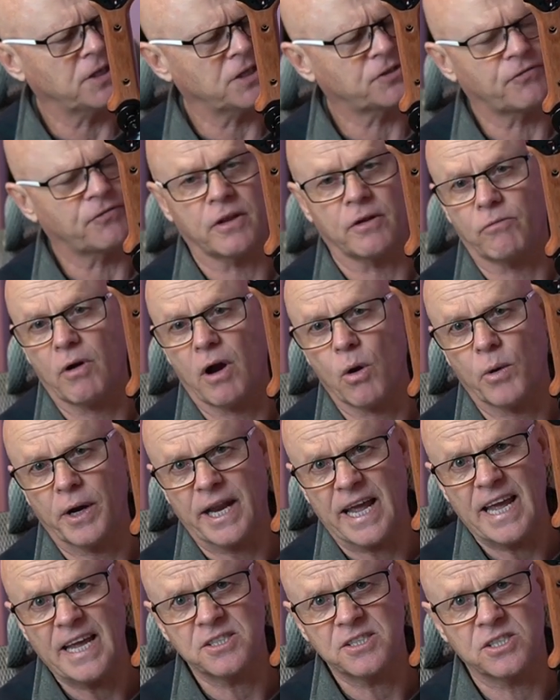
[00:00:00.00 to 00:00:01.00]
this for the
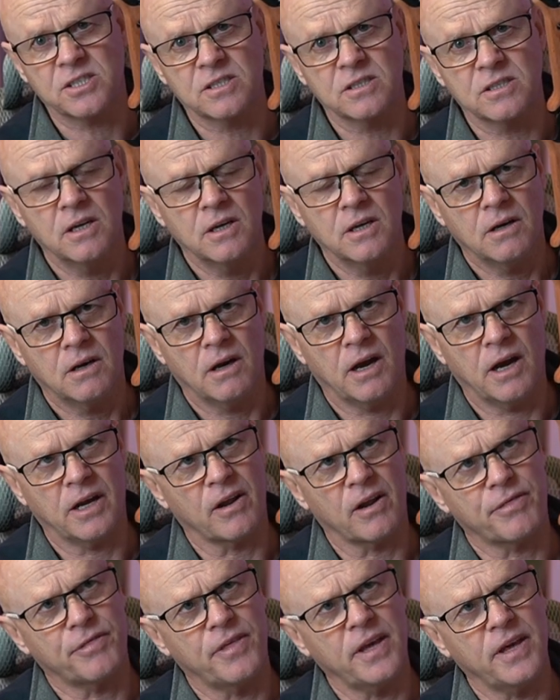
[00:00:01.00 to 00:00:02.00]
Ronin S
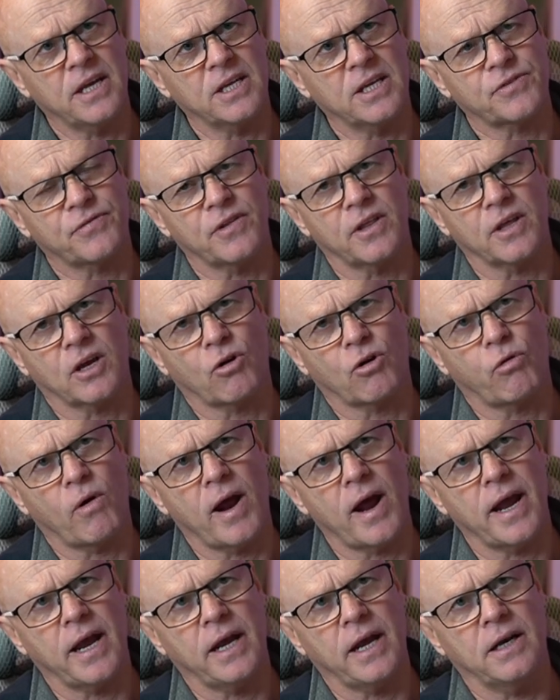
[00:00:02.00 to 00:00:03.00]
and I think it's for the
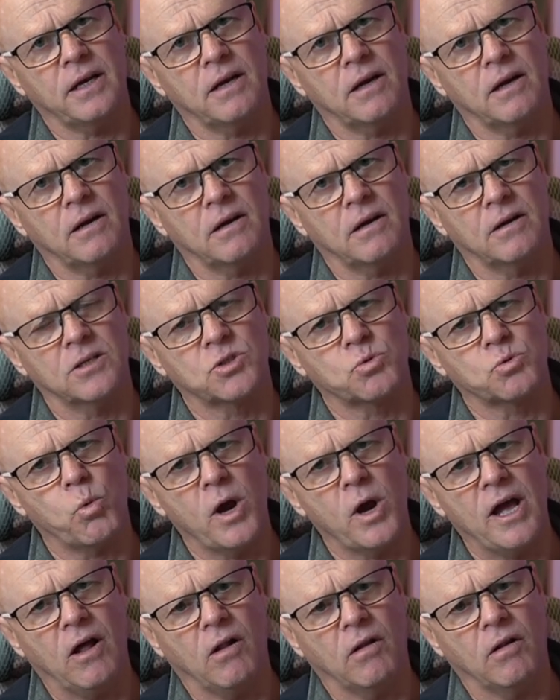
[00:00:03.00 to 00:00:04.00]
crane as
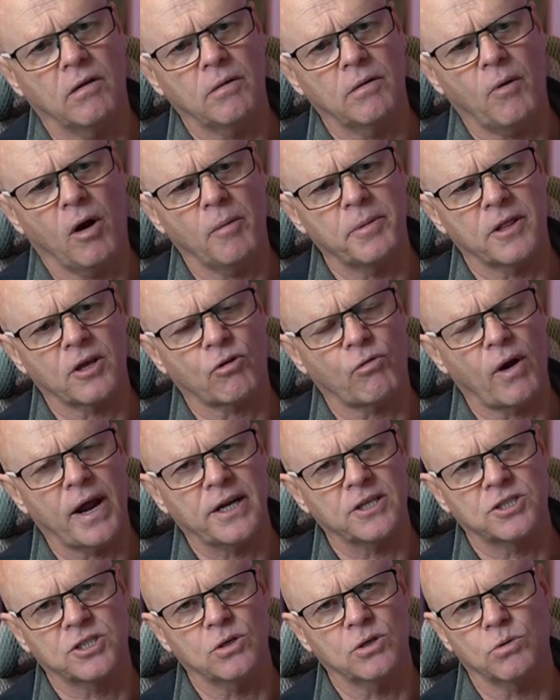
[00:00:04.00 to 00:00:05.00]
well. It might be the
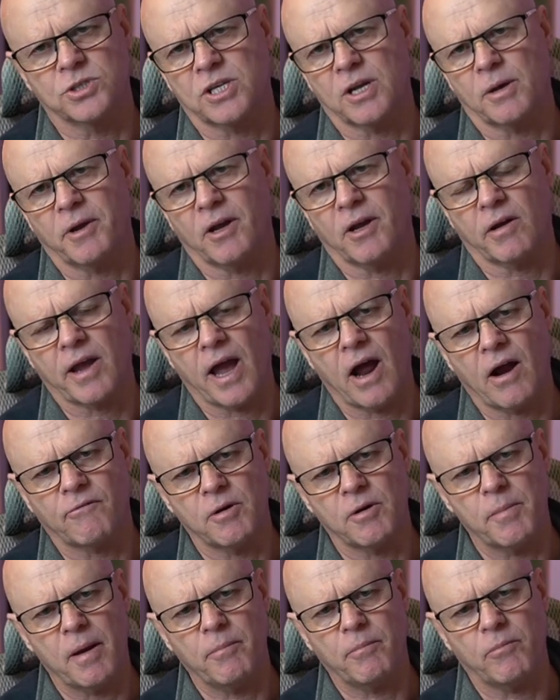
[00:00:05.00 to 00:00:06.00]
crane 2 or something. I can't
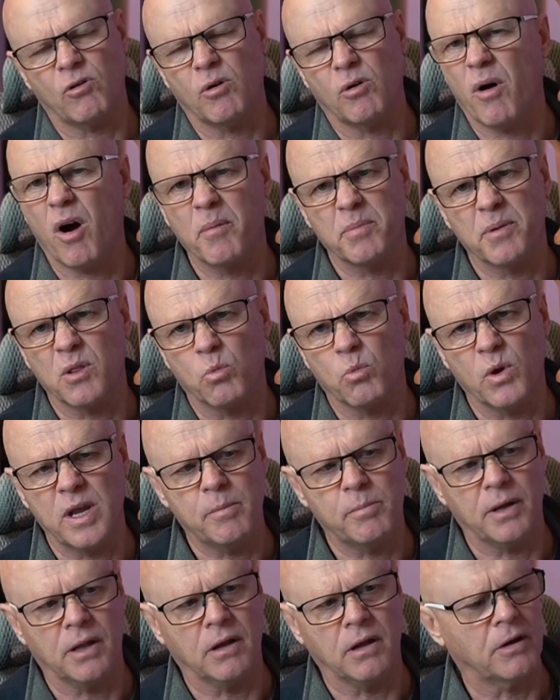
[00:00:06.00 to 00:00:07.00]
remember. It might be the
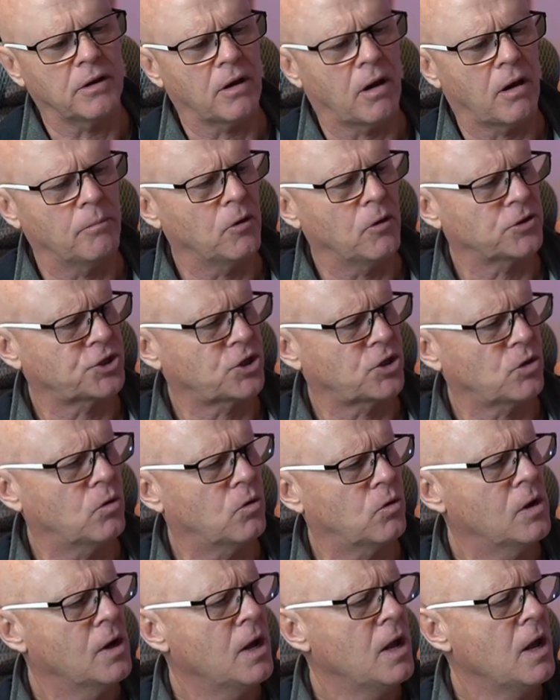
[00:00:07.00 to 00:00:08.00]
Weebill. I, I'm not
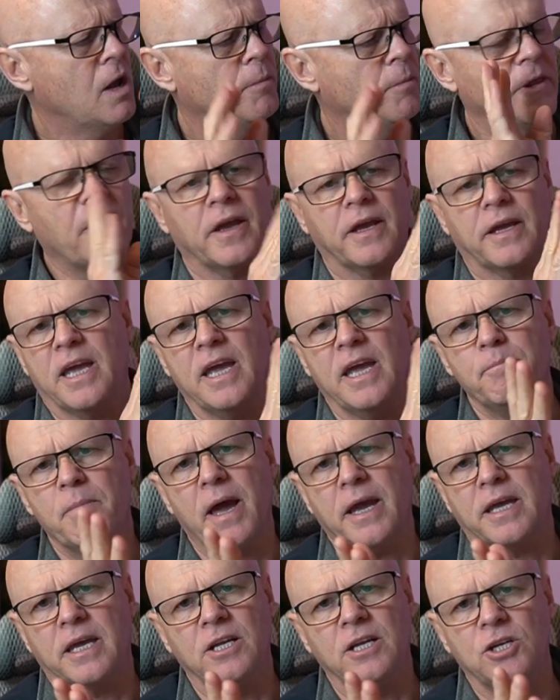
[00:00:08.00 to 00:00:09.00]
sure. But they keep
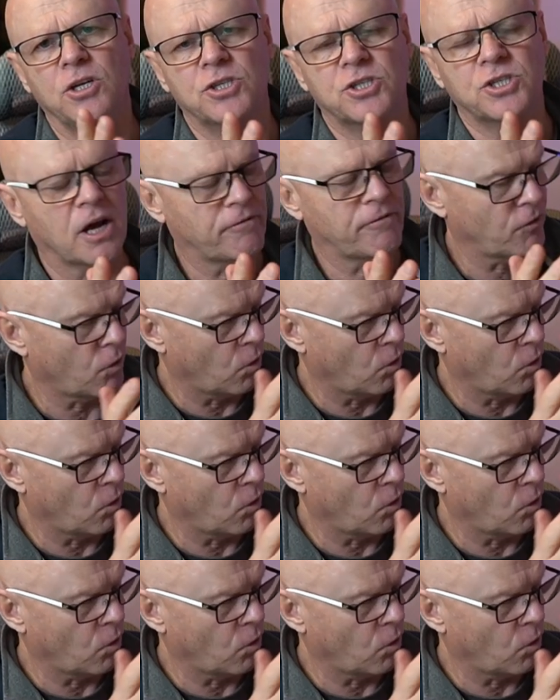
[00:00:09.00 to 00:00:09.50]
making new stuff